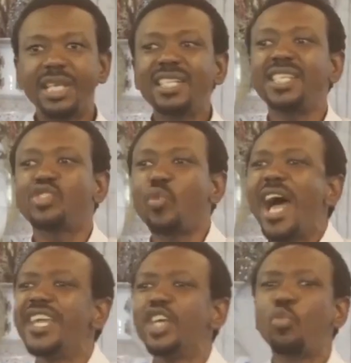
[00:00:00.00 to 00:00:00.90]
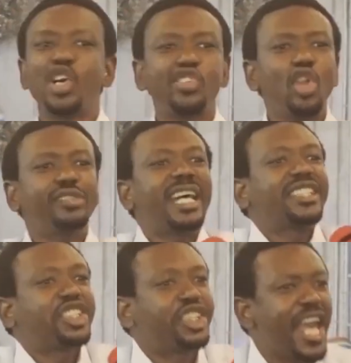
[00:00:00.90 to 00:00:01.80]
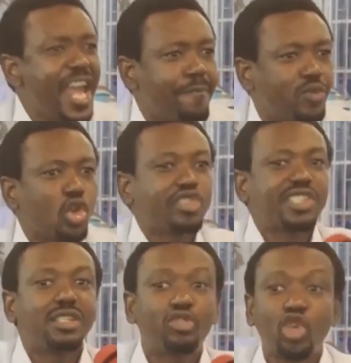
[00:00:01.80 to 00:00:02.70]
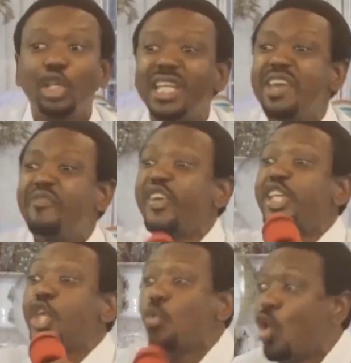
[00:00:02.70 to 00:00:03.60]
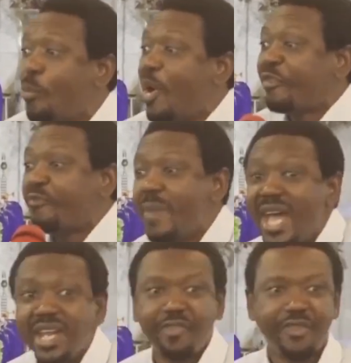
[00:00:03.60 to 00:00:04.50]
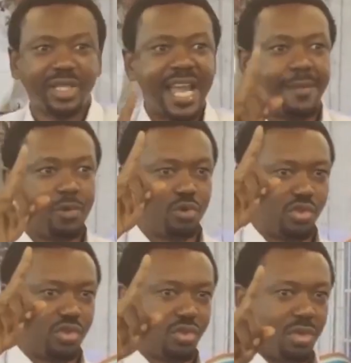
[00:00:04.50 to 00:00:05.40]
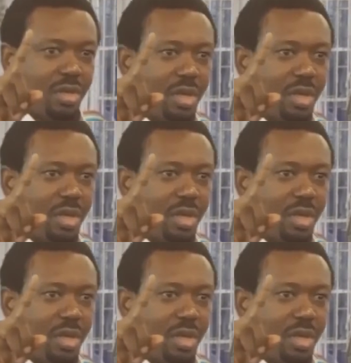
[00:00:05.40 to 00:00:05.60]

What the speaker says: That is why he was not ashamed to live in the womb of Mary for 9 months.